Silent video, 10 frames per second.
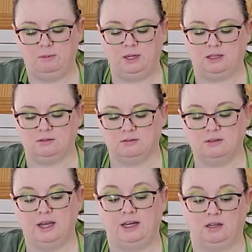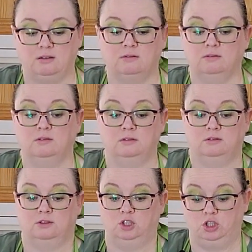I mean, like,
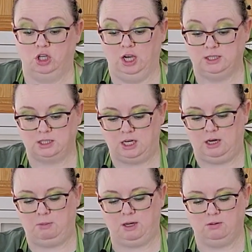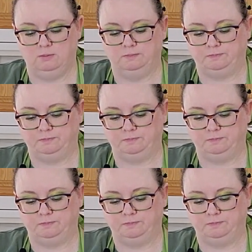just came out.